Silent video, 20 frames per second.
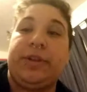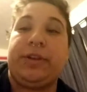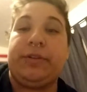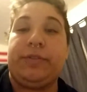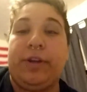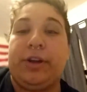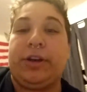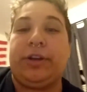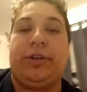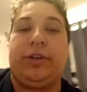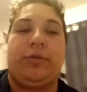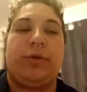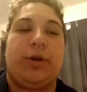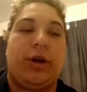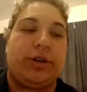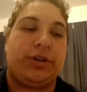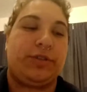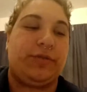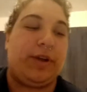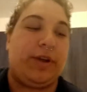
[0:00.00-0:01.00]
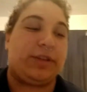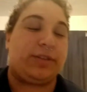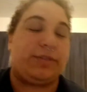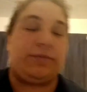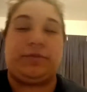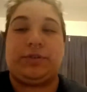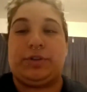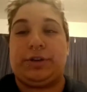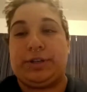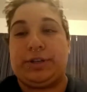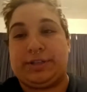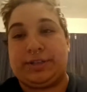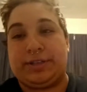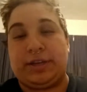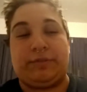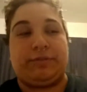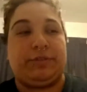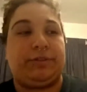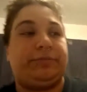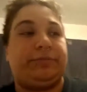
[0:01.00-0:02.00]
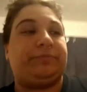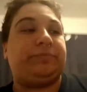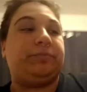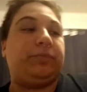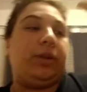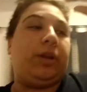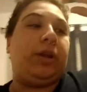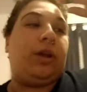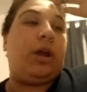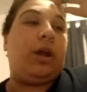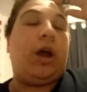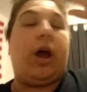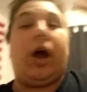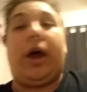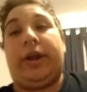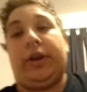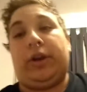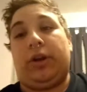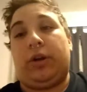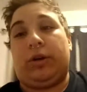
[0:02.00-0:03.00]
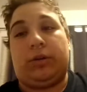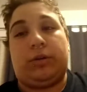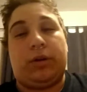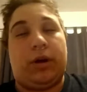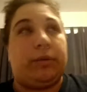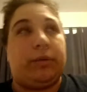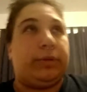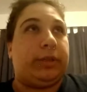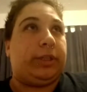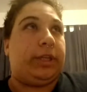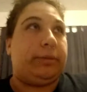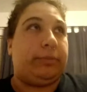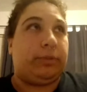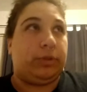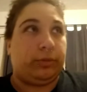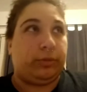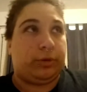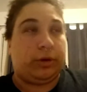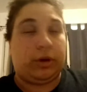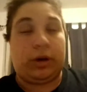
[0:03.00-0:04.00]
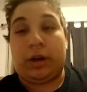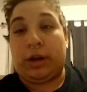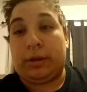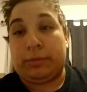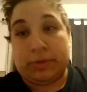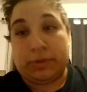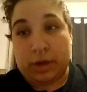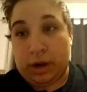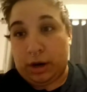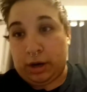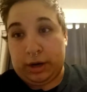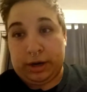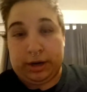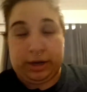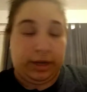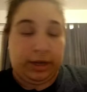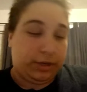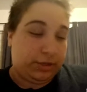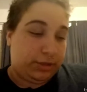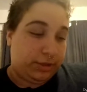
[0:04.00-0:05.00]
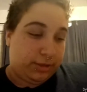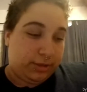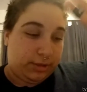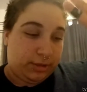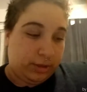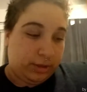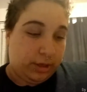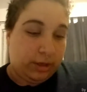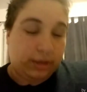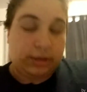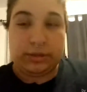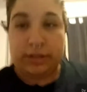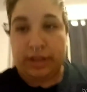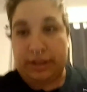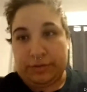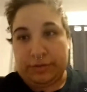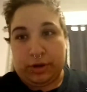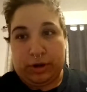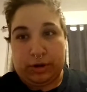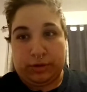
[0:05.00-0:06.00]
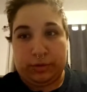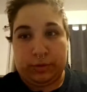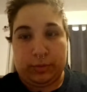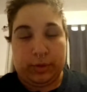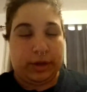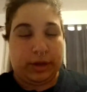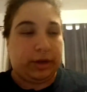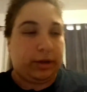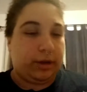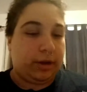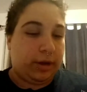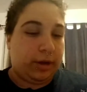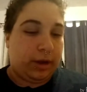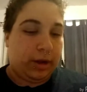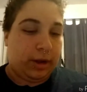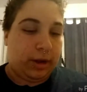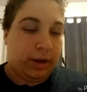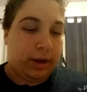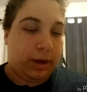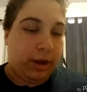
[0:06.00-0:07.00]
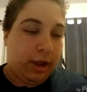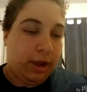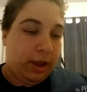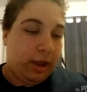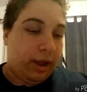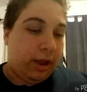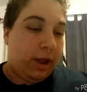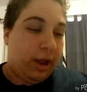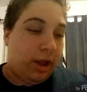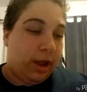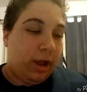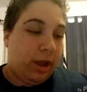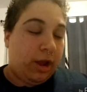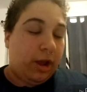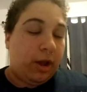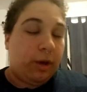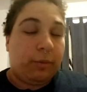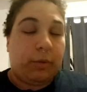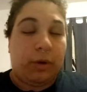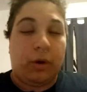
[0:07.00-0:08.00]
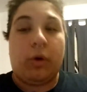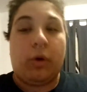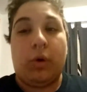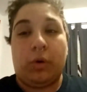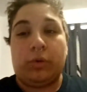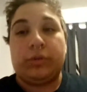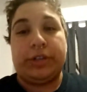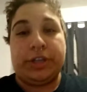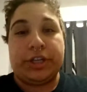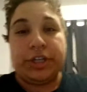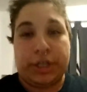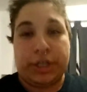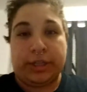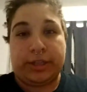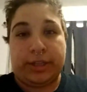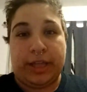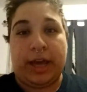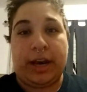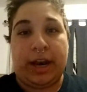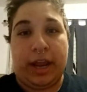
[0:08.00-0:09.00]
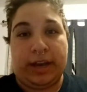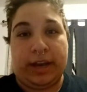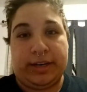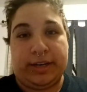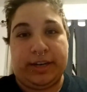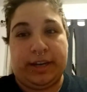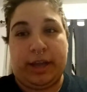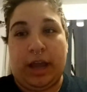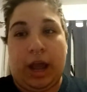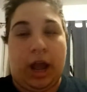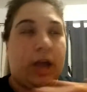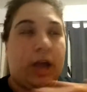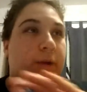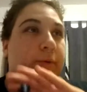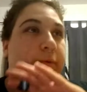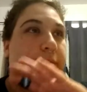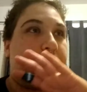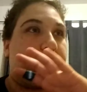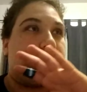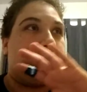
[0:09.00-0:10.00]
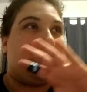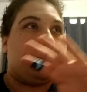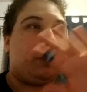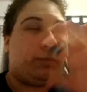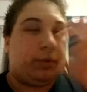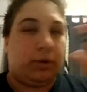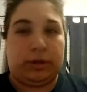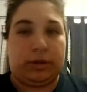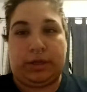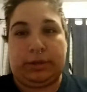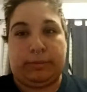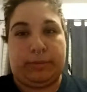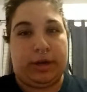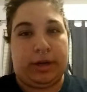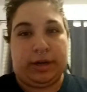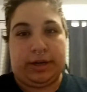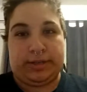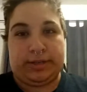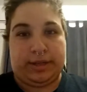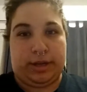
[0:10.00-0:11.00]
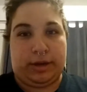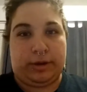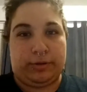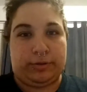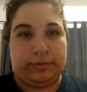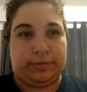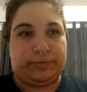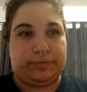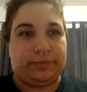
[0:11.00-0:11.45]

I finally watched Fast and Furious 7. I know, I'm a late bloomer. I'm sorry. Life got in the way. But holy shit, that ending, I was bawling my eyes out.